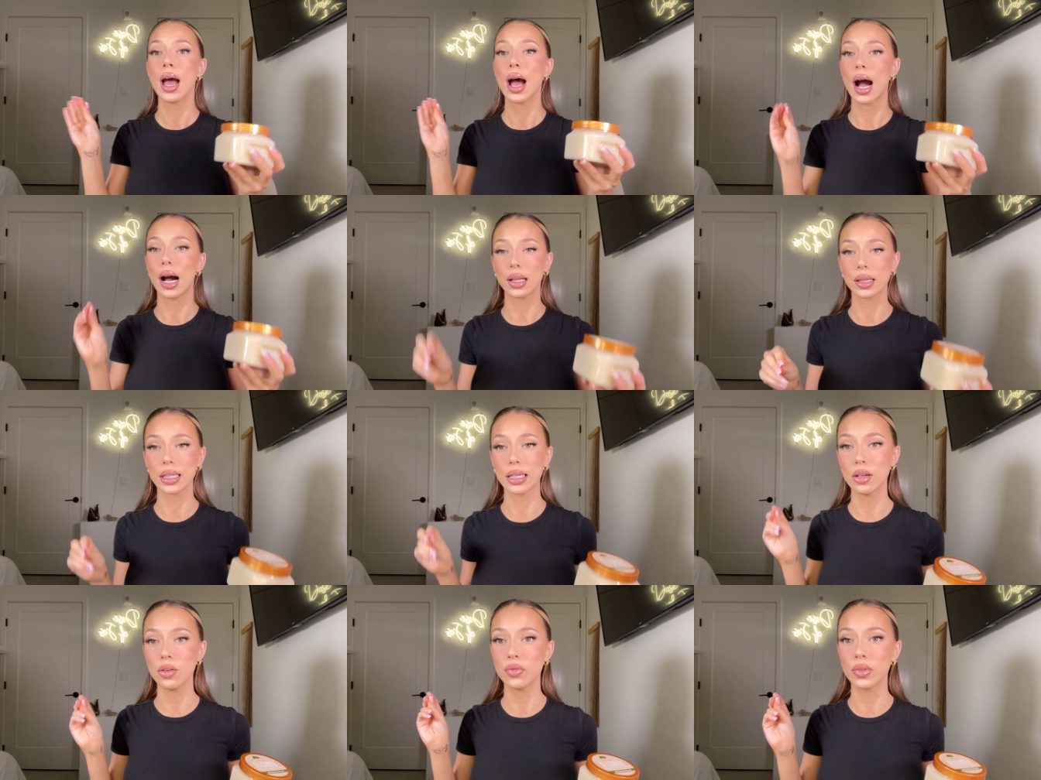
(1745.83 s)
I'll
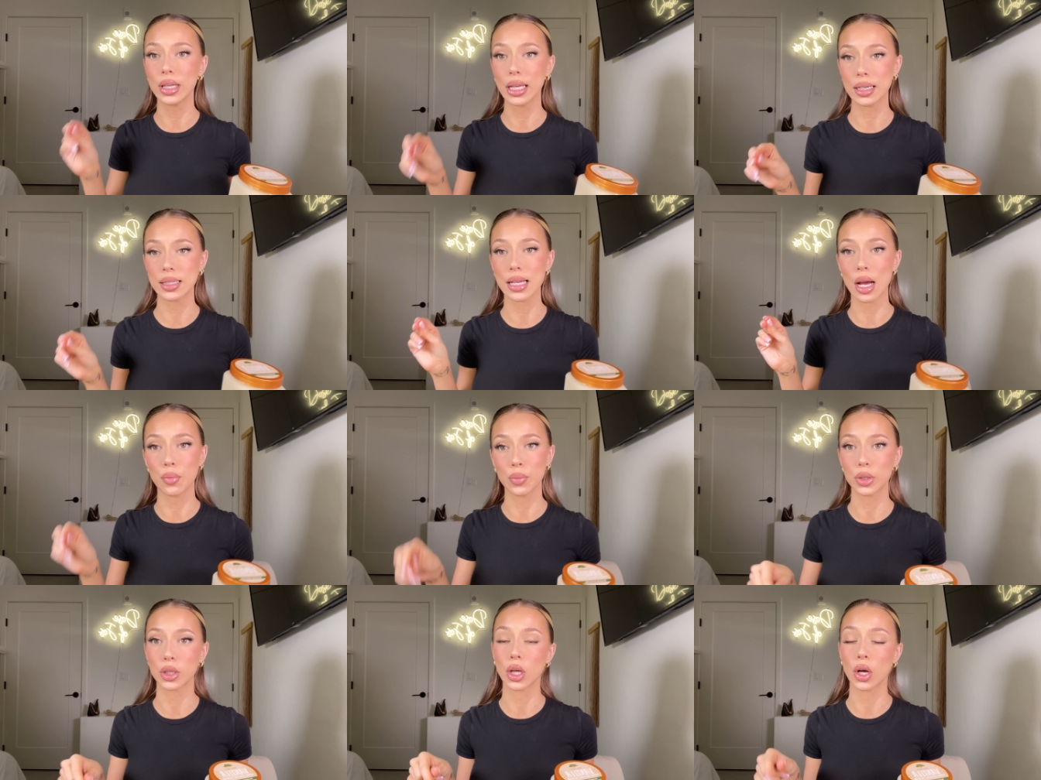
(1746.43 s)
leave link
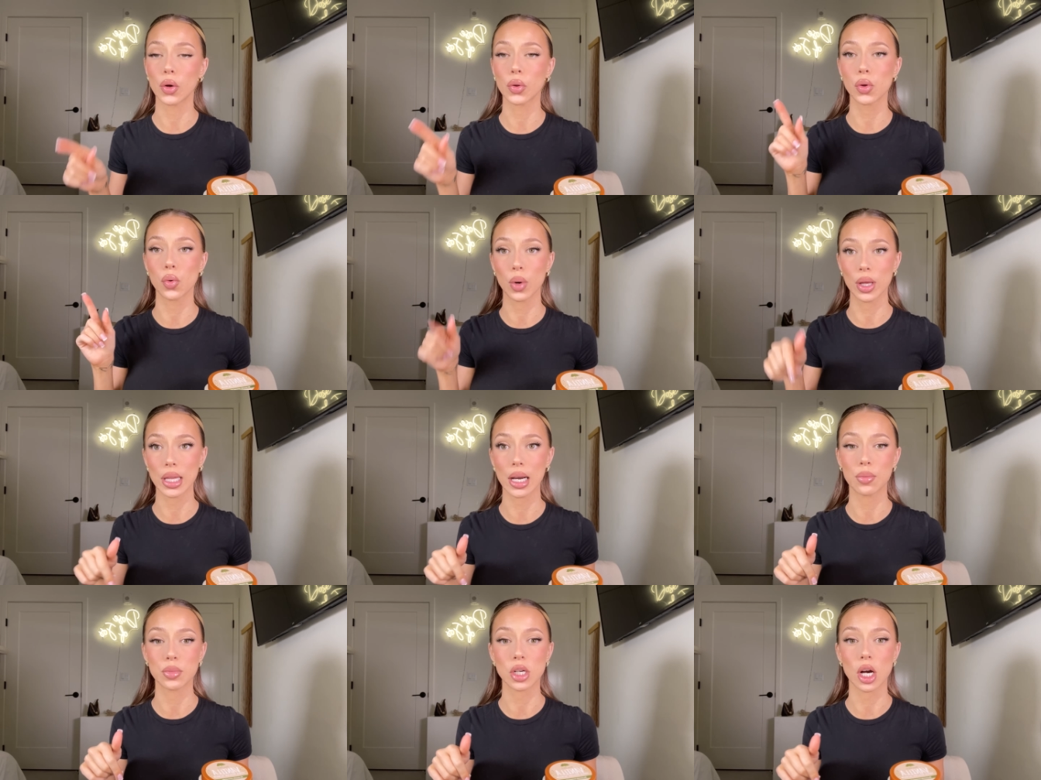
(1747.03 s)
down below the one
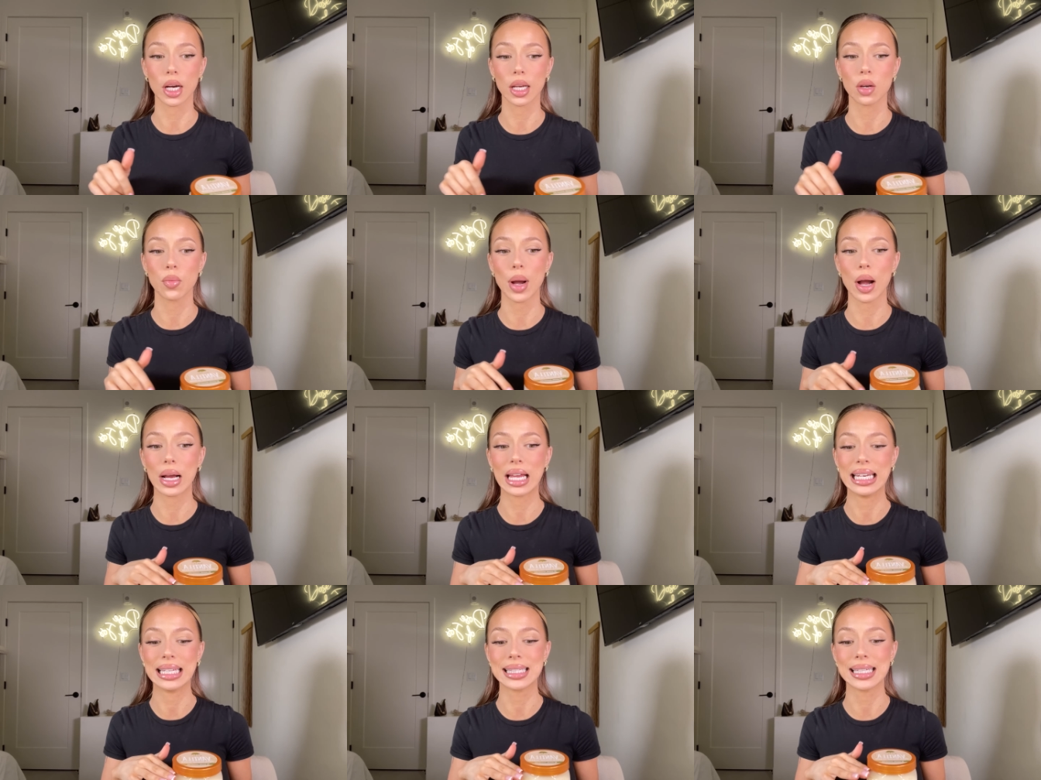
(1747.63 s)
that I'm talking
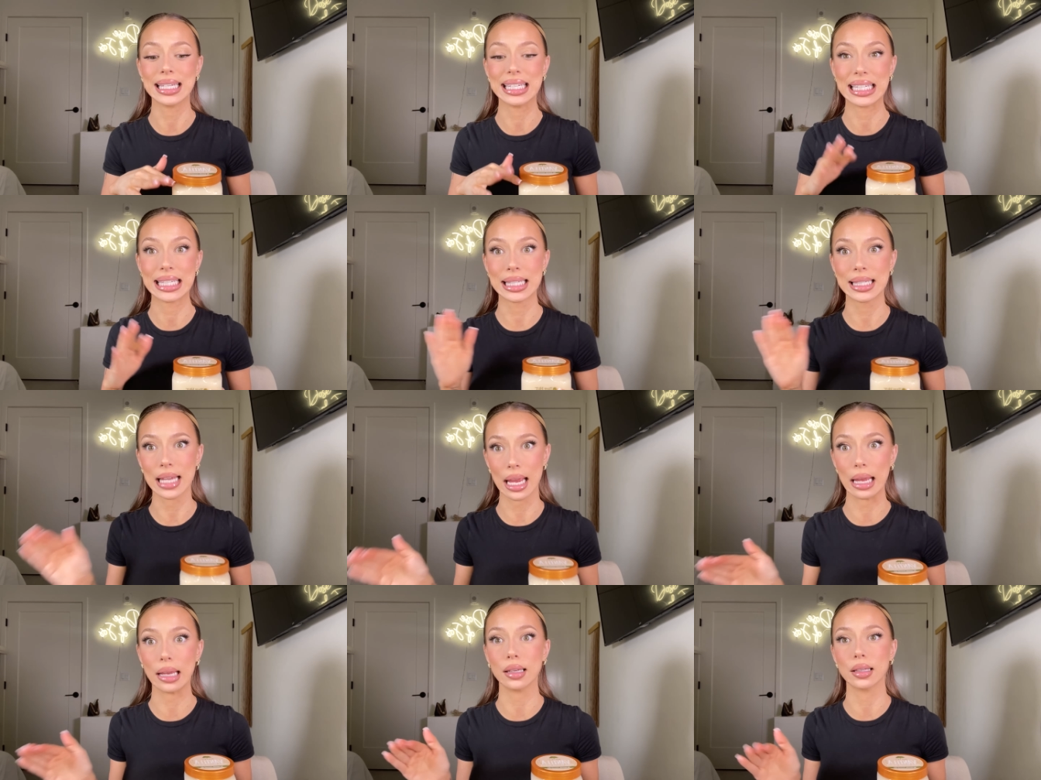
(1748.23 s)
about and it's
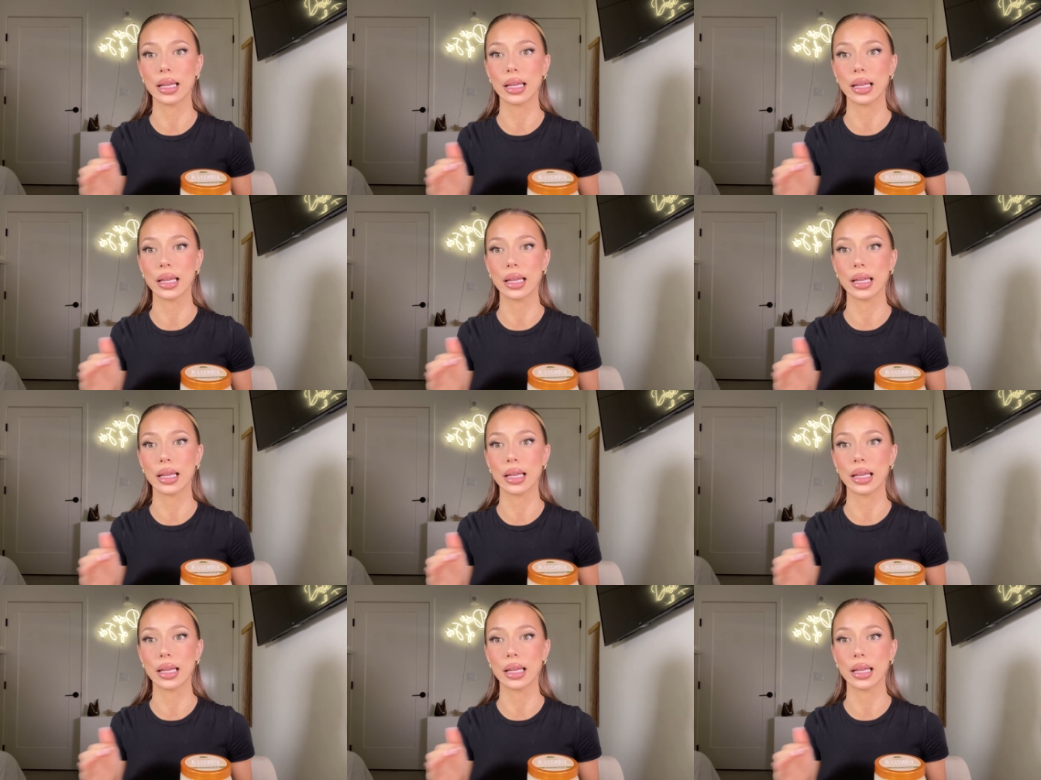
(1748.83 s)
insane.